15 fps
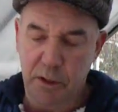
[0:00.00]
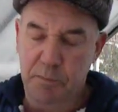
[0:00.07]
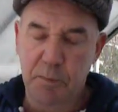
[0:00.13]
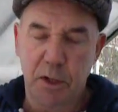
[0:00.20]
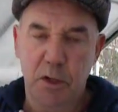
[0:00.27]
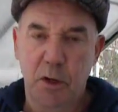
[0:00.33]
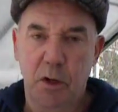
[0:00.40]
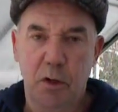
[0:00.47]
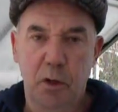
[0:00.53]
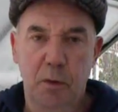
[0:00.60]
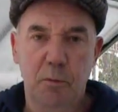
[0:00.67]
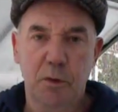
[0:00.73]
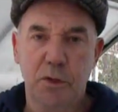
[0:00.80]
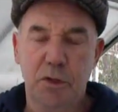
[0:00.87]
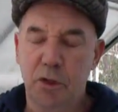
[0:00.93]
Just make sure your
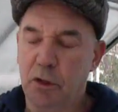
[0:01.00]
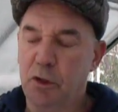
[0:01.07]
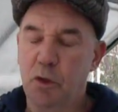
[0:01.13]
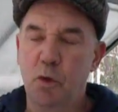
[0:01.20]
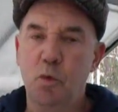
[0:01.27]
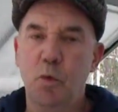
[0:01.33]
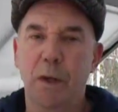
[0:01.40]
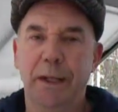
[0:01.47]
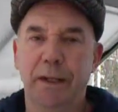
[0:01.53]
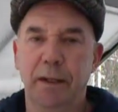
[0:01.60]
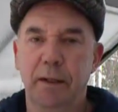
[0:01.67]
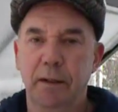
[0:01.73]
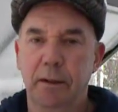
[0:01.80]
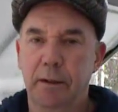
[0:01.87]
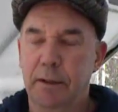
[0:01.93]
compost is not too
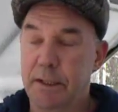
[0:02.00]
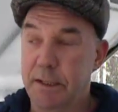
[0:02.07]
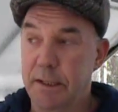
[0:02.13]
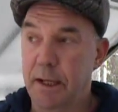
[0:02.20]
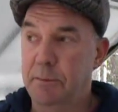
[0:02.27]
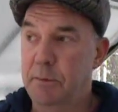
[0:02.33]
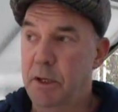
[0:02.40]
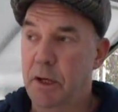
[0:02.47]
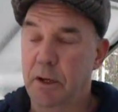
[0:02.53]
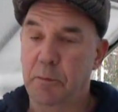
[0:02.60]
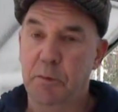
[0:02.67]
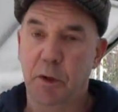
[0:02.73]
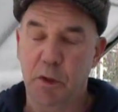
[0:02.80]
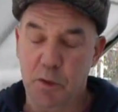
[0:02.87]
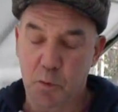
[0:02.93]
wet this time of the
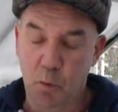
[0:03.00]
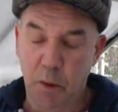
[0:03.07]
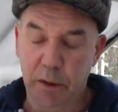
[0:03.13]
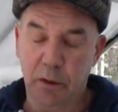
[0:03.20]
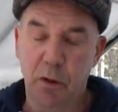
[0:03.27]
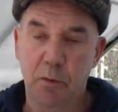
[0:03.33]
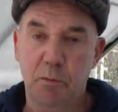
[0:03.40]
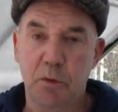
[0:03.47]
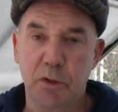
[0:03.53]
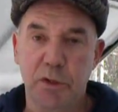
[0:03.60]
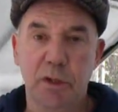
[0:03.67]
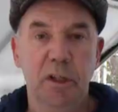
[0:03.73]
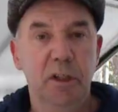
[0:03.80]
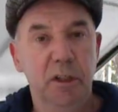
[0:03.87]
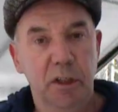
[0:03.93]
year, because wet
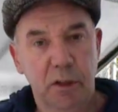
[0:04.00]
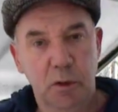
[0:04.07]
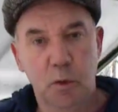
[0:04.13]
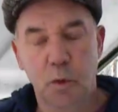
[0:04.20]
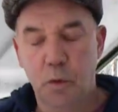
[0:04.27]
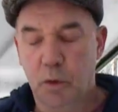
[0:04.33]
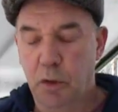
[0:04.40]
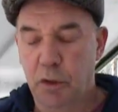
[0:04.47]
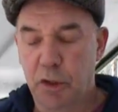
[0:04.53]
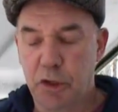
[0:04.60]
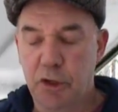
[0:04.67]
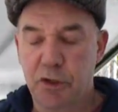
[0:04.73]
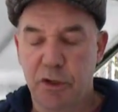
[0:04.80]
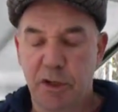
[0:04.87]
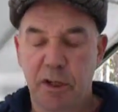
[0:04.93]
compost in cold
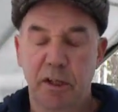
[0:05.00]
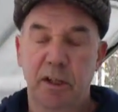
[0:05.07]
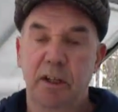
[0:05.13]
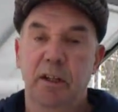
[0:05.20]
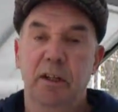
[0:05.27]
conditions,